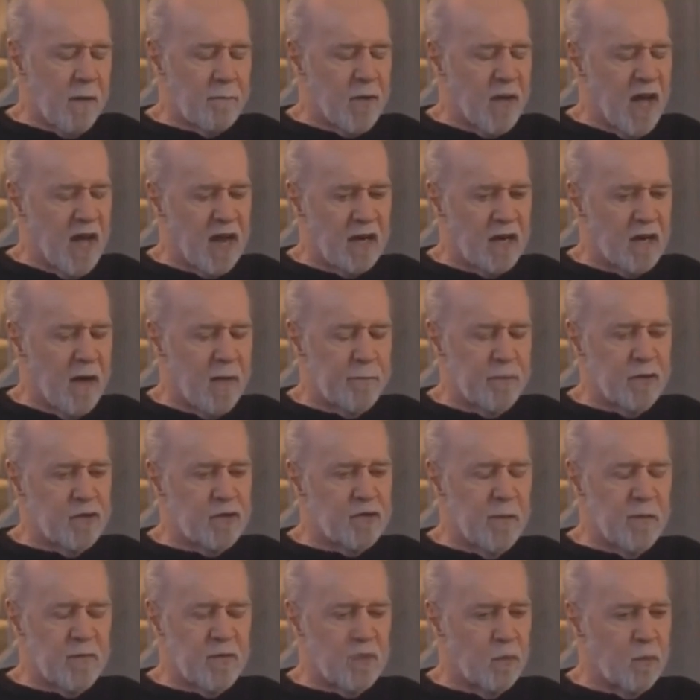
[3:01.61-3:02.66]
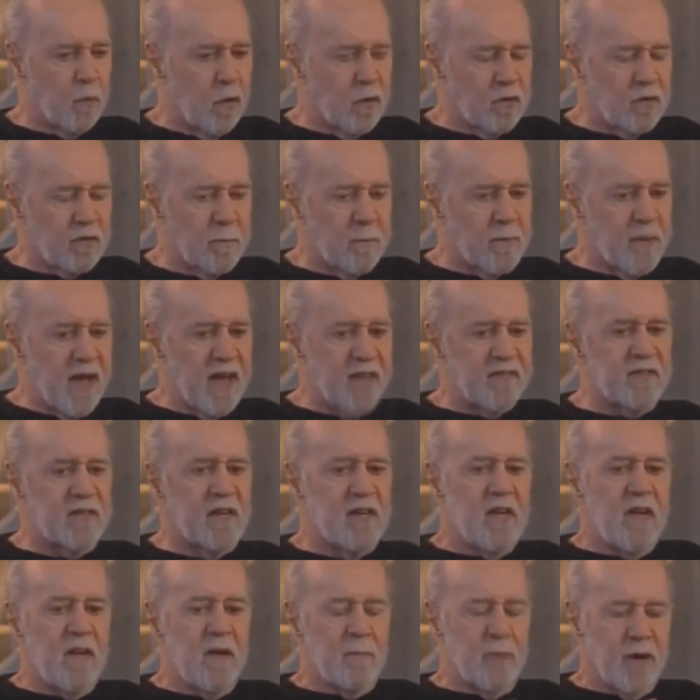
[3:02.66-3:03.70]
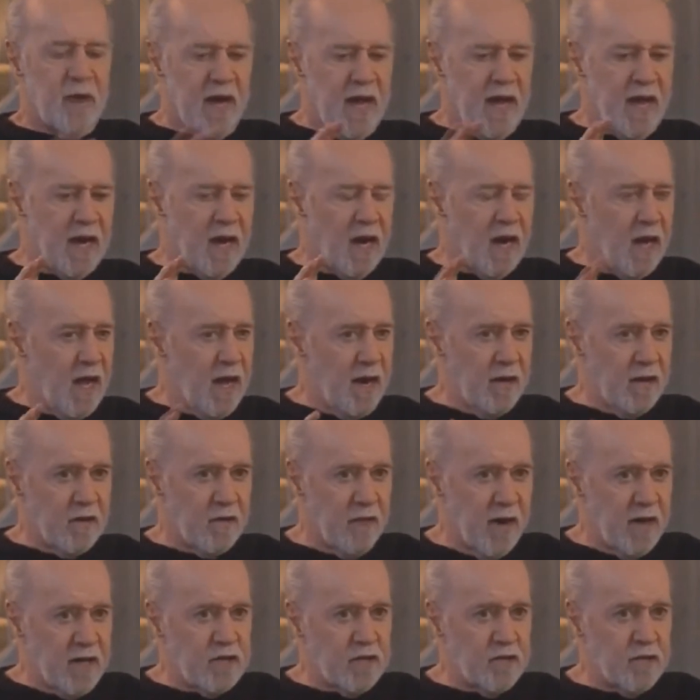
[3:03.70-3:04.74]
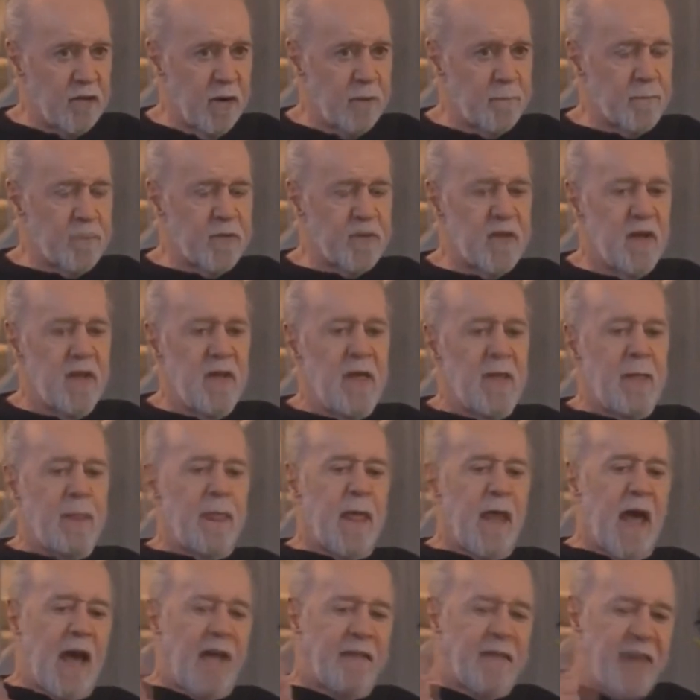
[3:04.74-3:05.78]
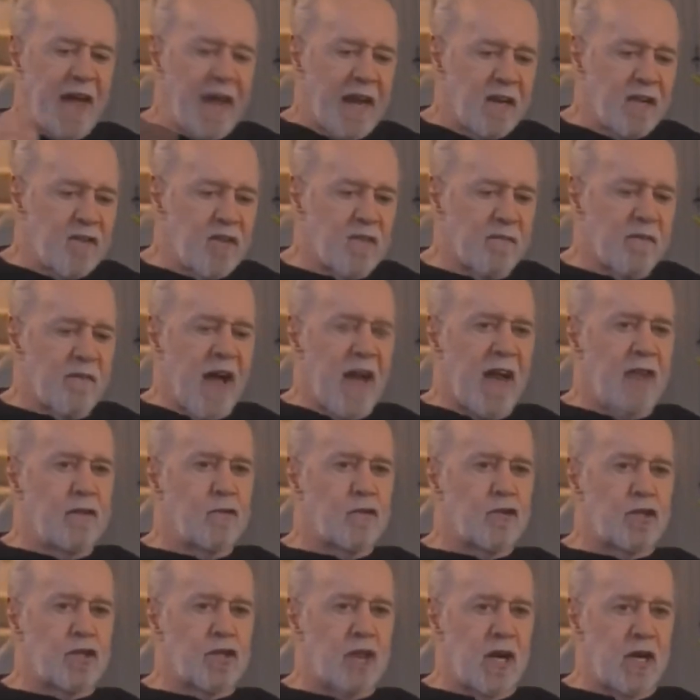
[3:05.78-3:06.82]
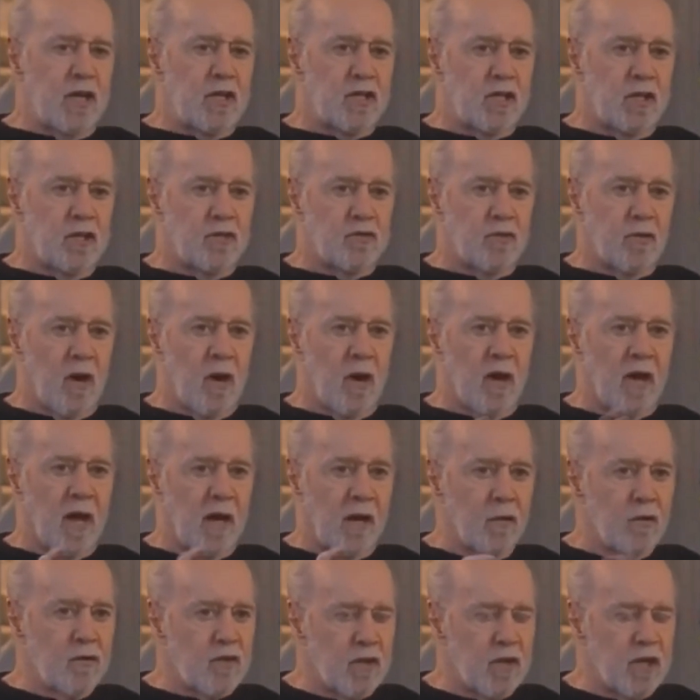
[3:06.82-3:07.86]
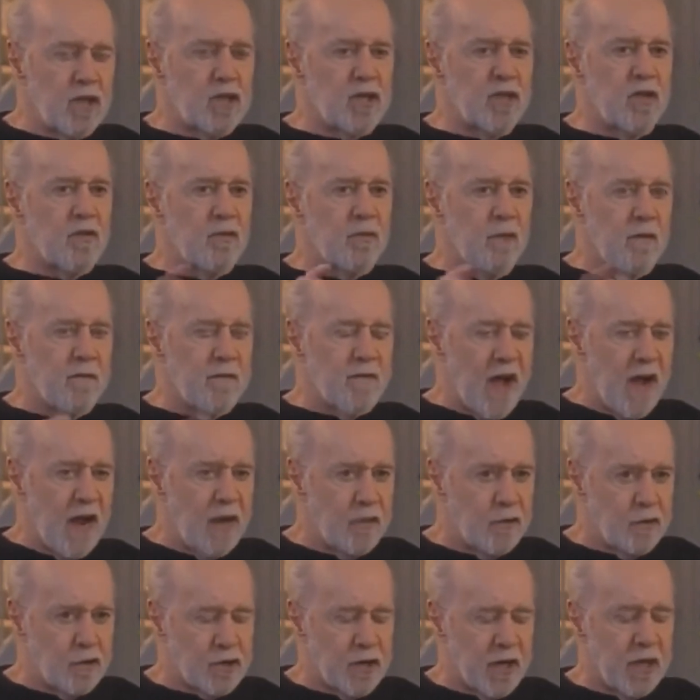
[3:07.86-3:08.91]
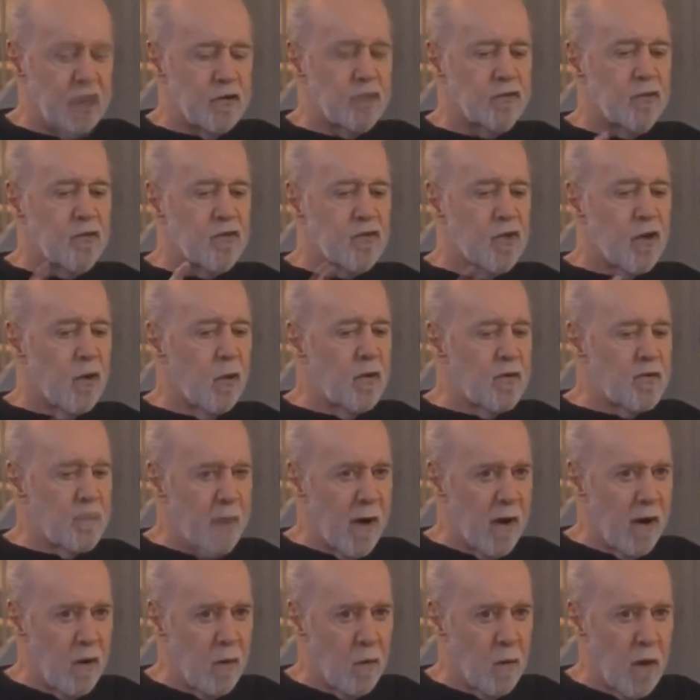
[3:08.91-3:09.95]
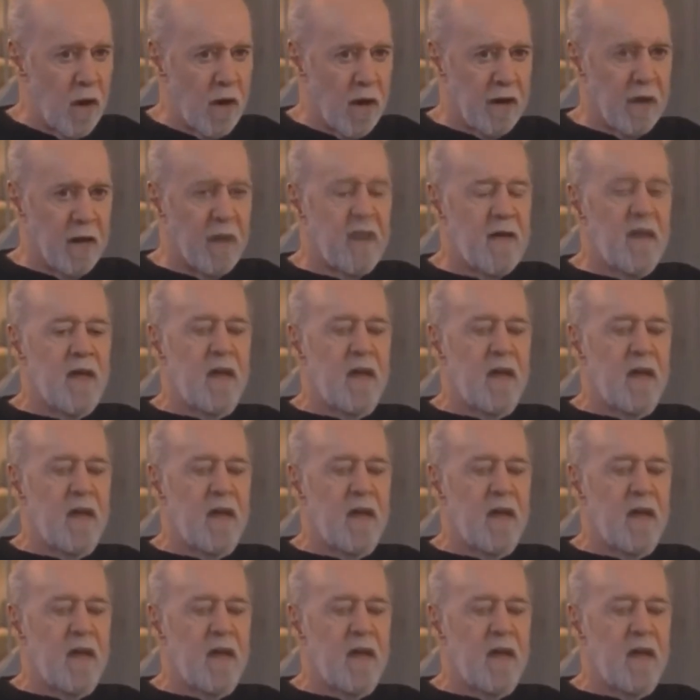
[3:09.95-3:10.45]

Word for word: I had a couple of trips that weren't the best, but I had a lot of great trips. And that is a values changing drug. Hallucinogens are a value changer. So is marijuana.